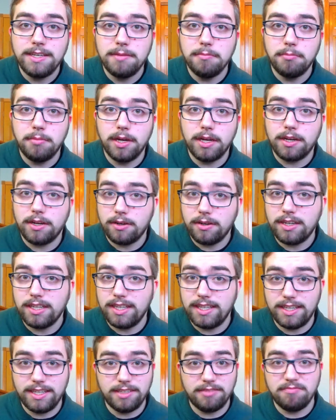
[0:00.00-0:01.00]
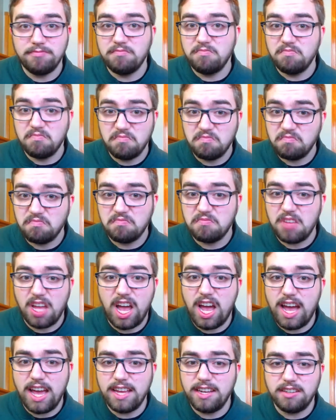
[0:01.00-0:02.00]
But currently,
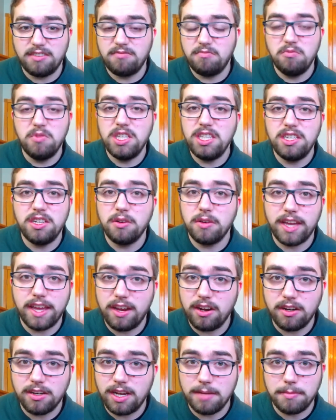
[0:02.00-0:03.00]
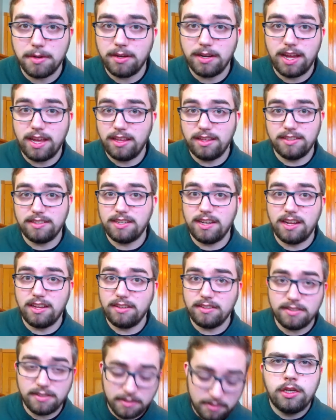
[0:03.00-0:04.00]
I really don't care about islands and
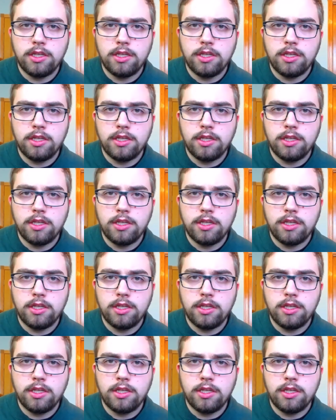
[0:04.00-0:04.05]
isles.